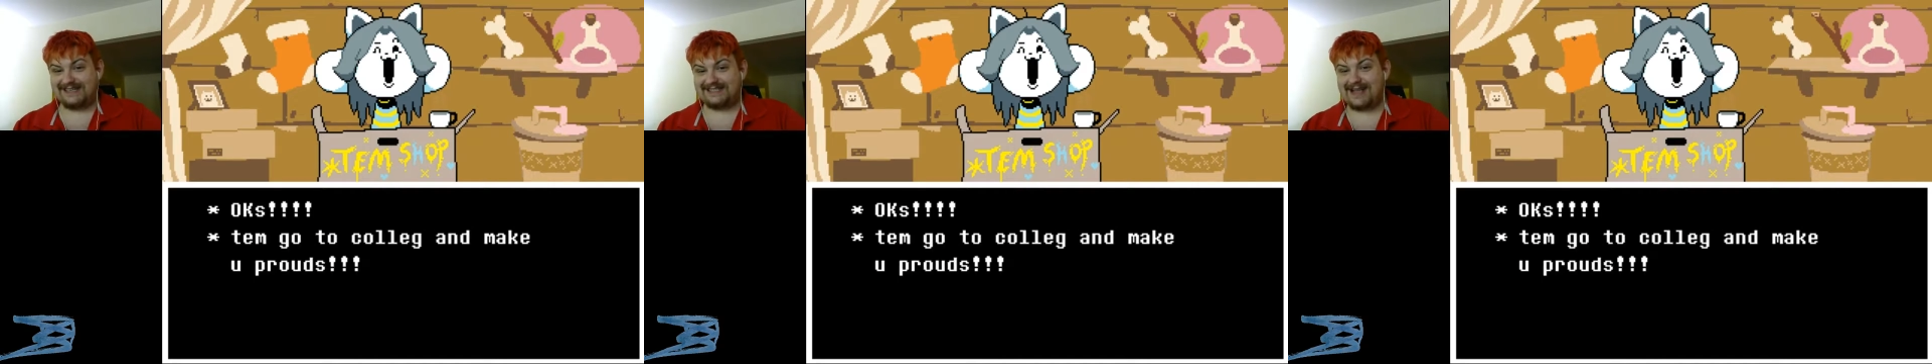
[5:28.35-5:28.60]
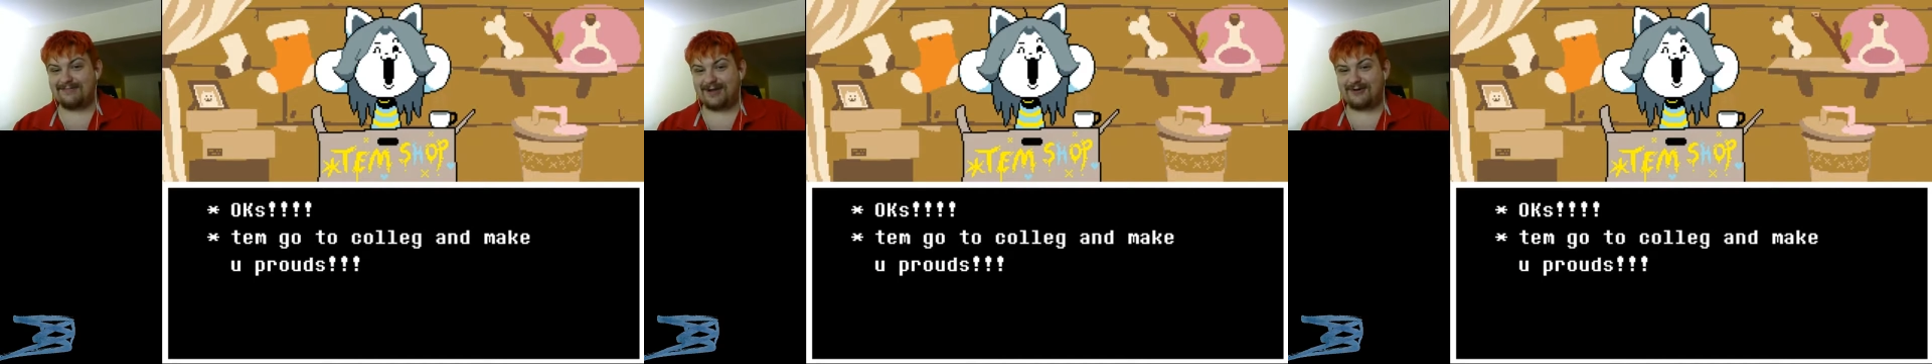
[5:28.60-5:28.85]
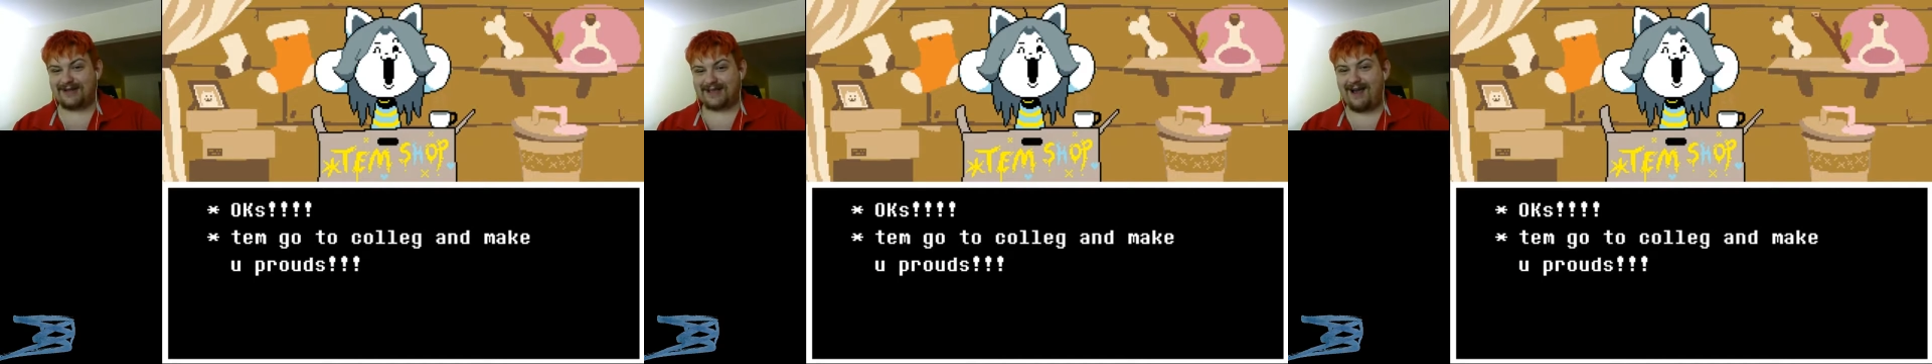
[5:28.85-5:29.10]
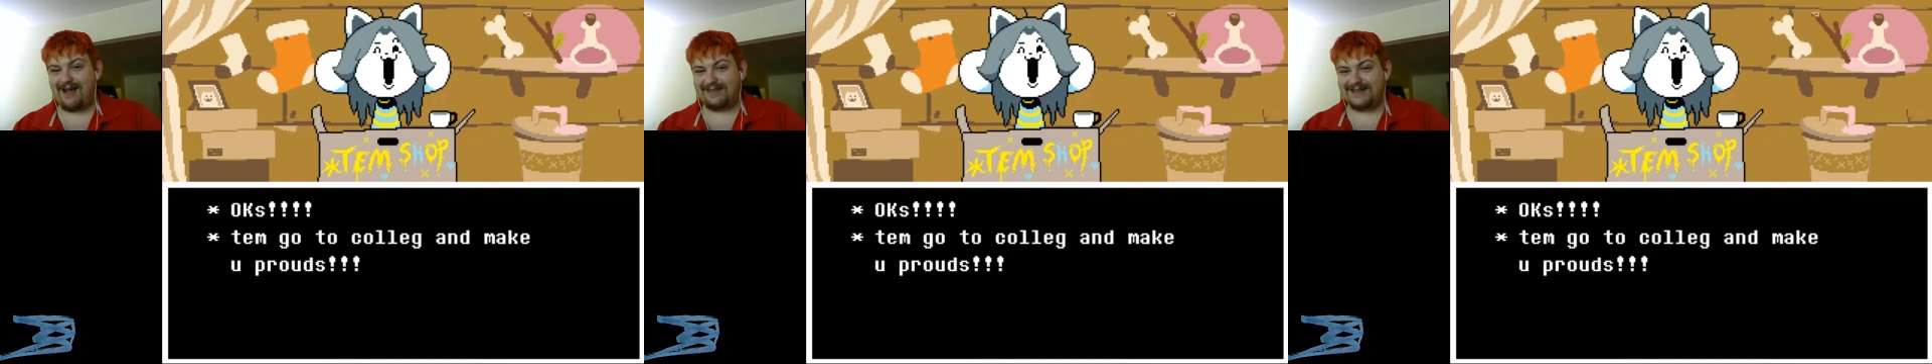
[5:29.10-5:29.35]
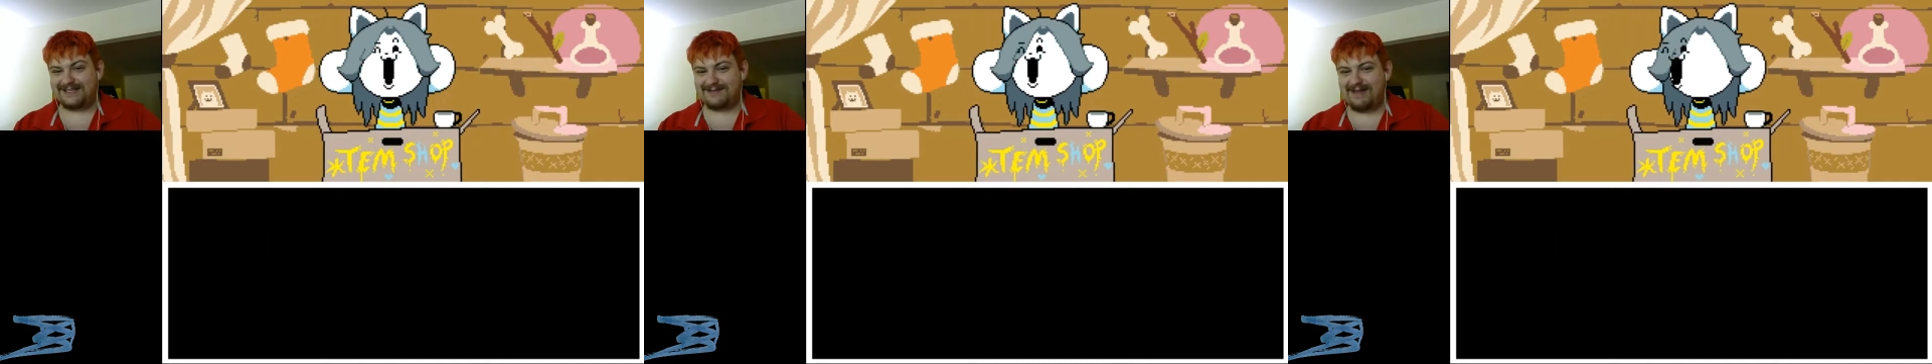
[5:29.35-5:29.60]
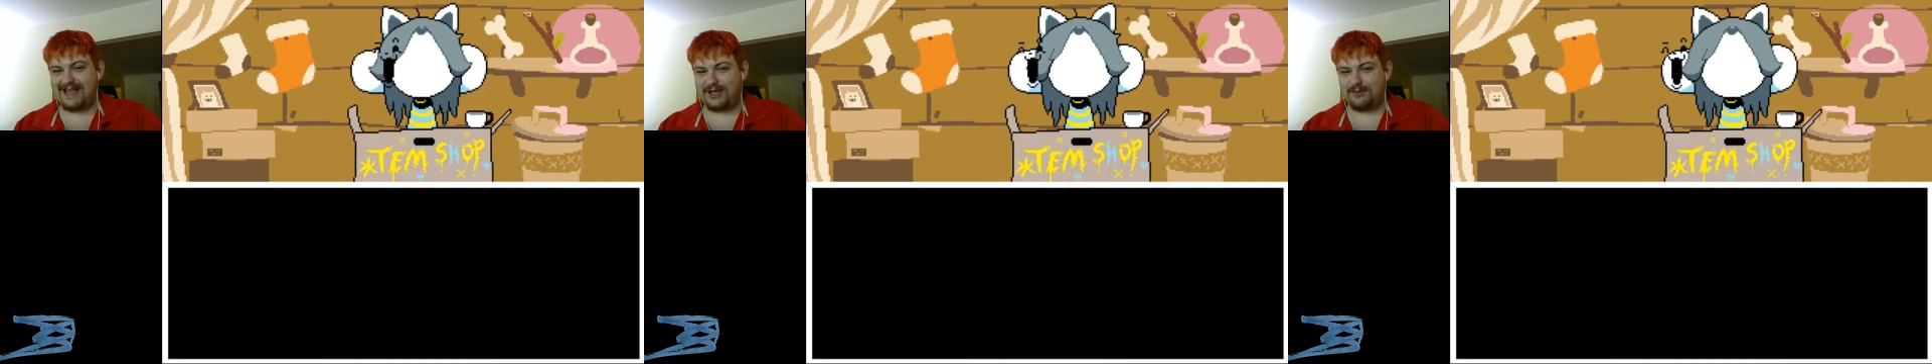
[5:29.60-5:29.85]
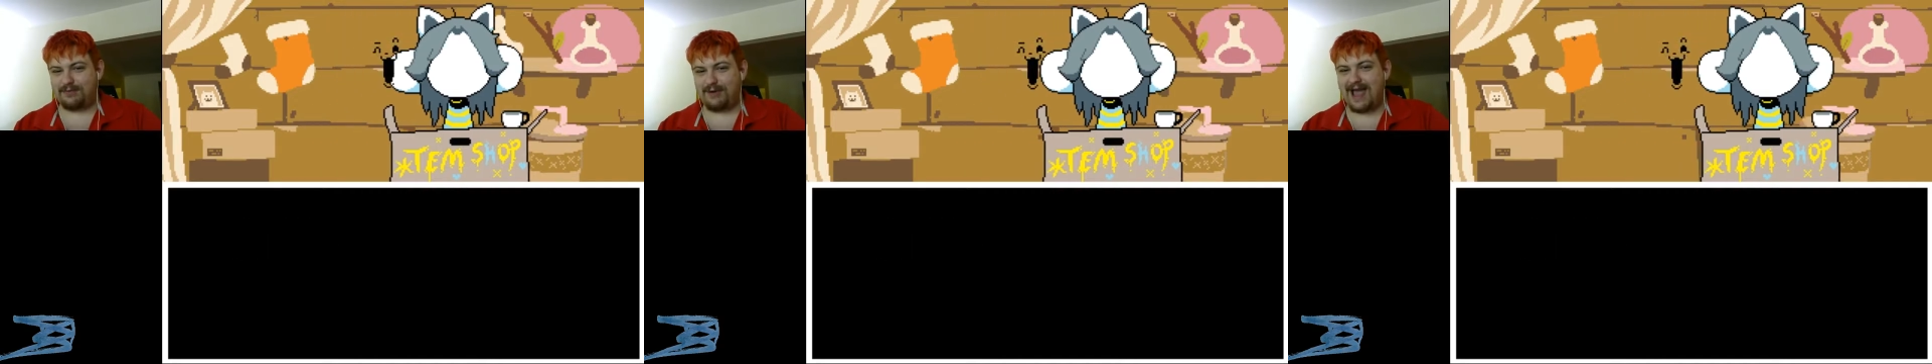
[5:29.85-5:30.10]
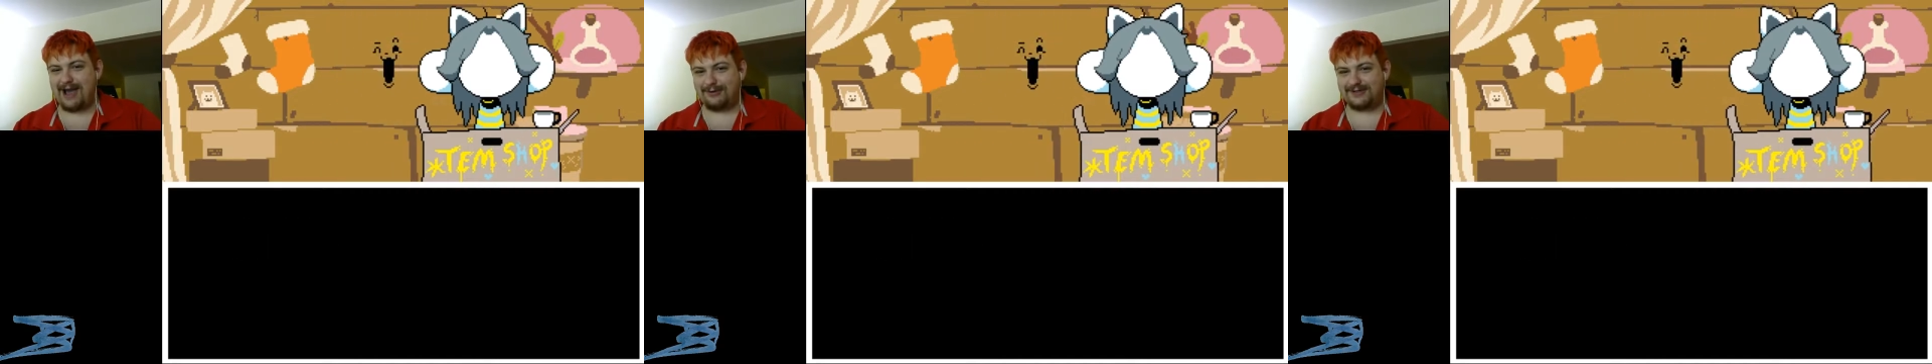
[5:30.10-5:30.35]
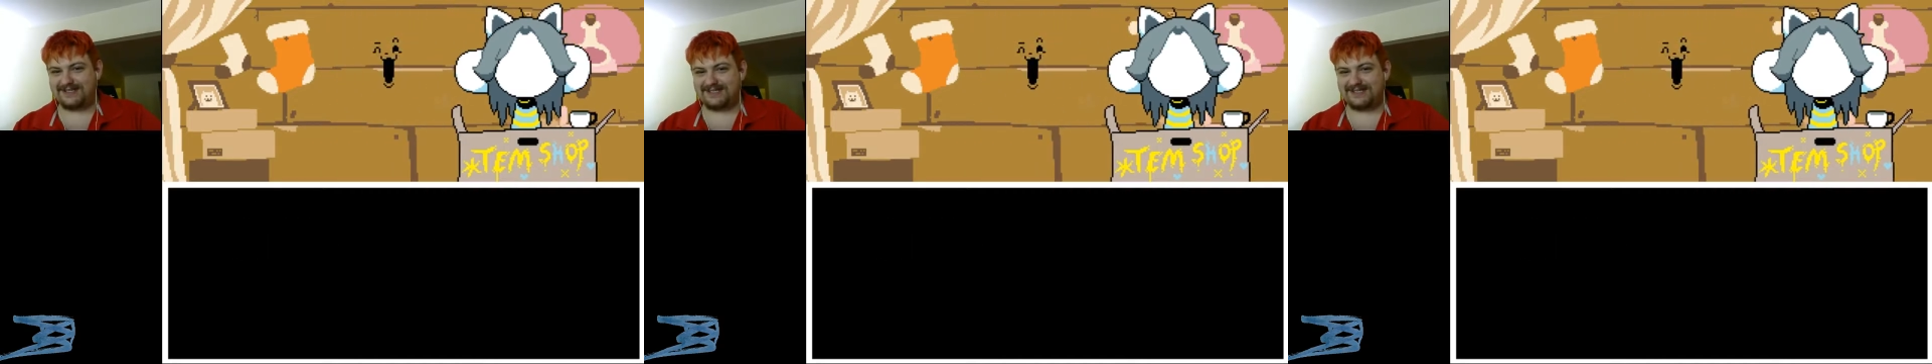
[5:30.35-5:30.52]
Tem go to college and make you proud.